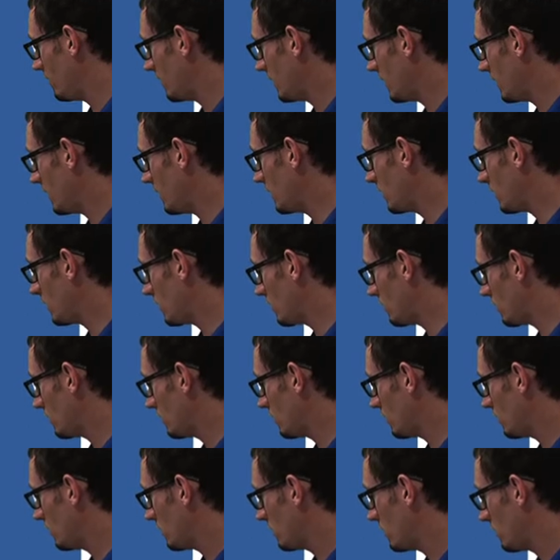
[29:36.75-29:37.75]
either
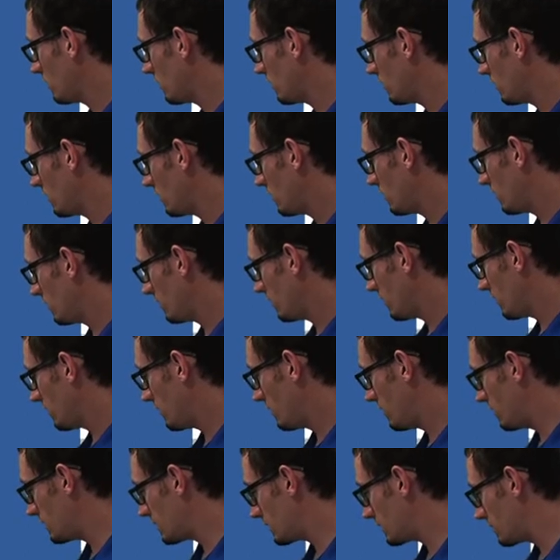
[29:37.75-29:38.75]

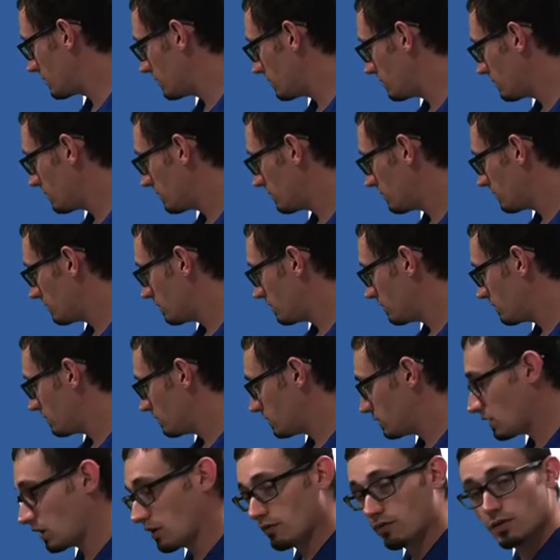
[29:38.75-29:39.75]
this
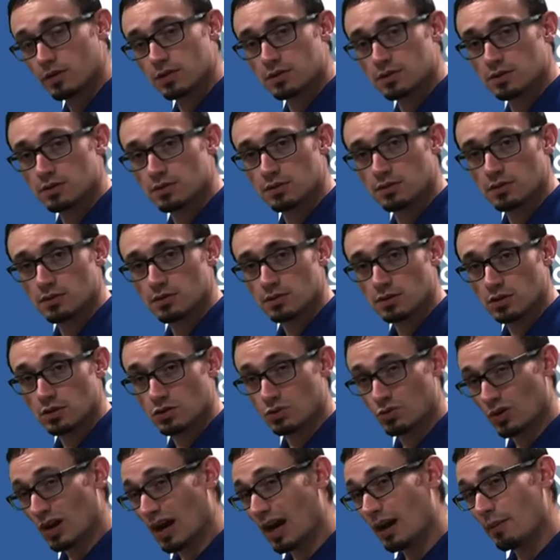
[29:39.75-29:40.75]
surface to
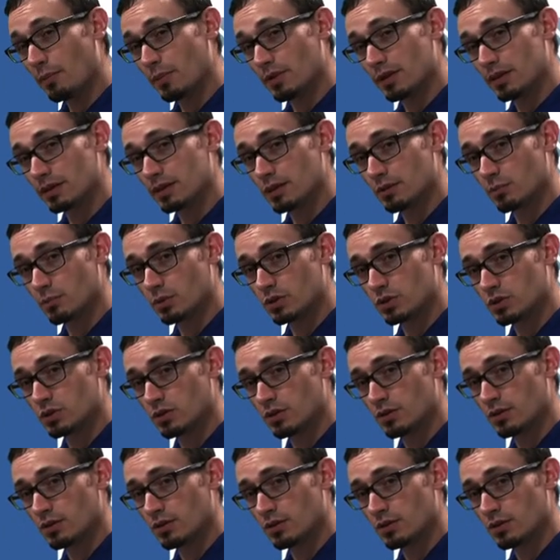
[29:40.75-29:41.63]
drop in temperature,